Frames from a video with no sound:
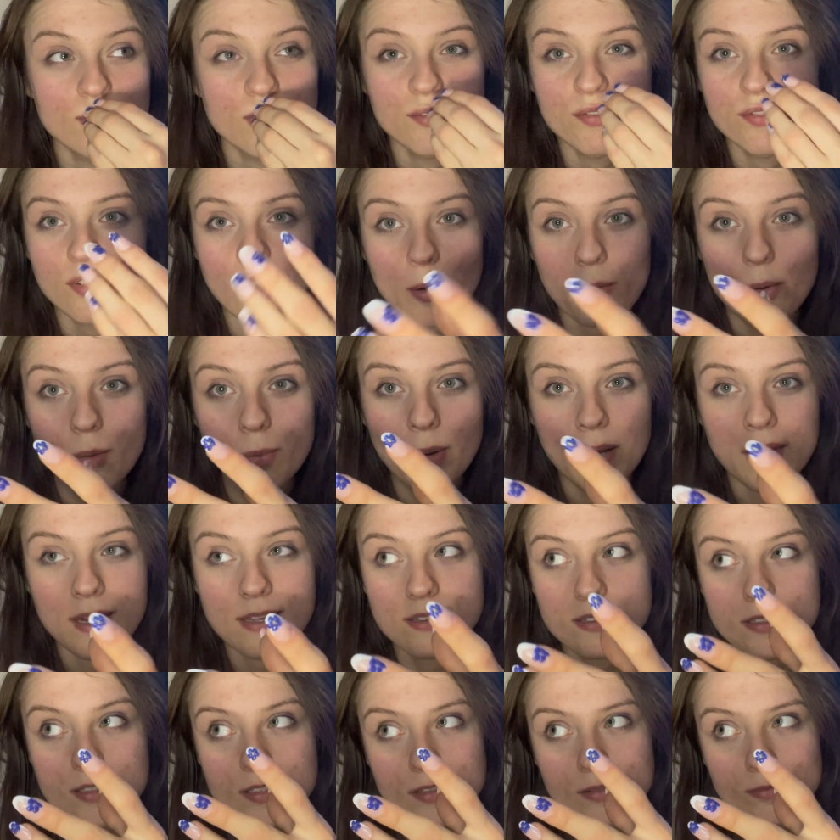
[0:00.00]
flower
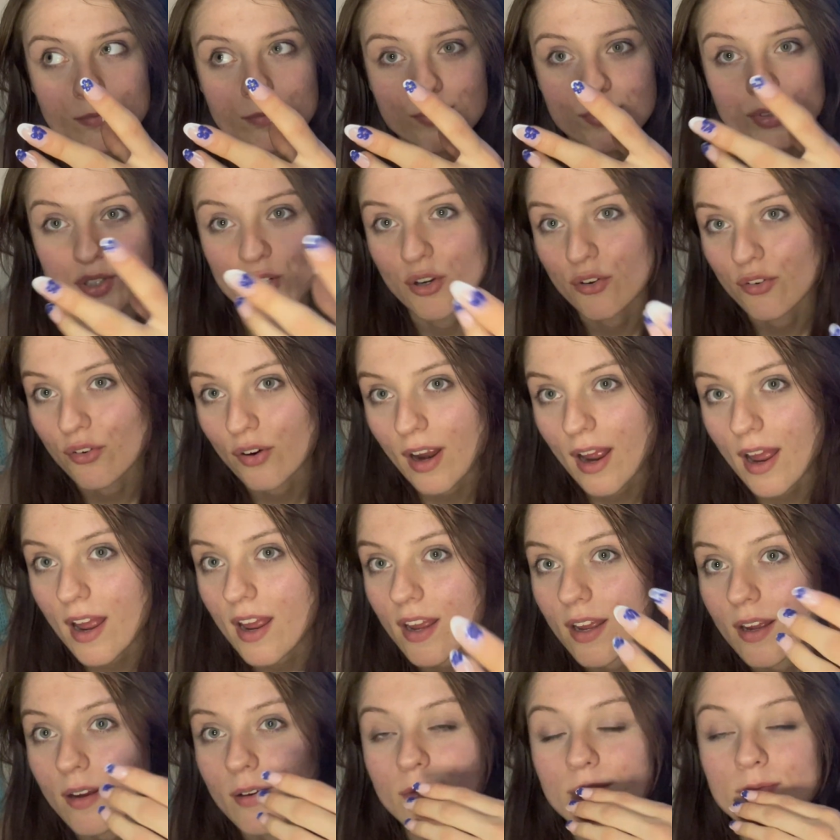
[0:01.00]
patterns to
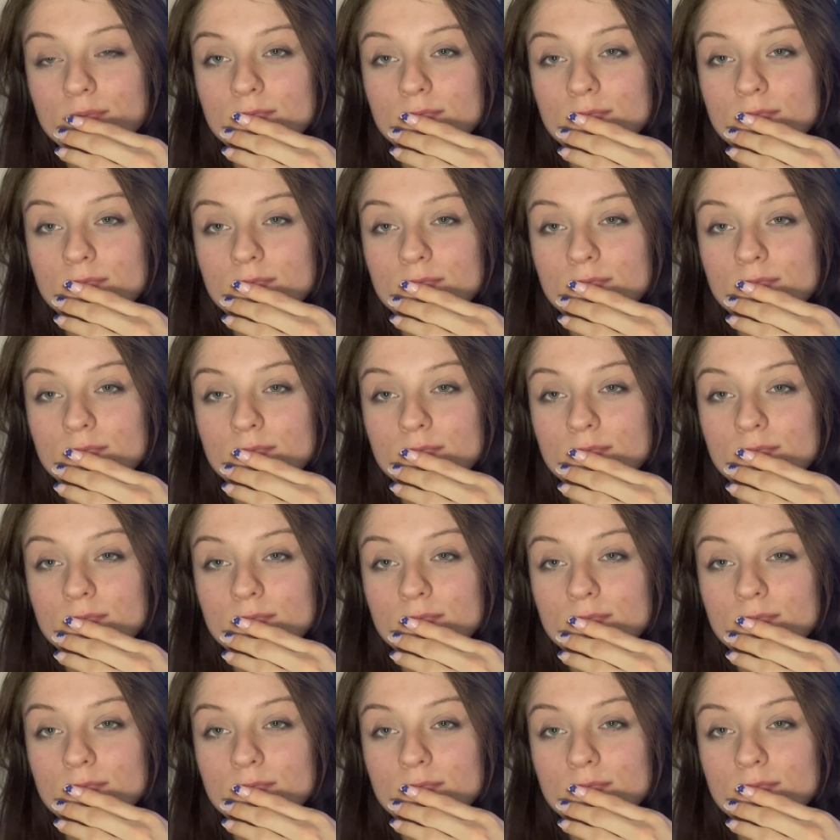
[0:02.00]
create.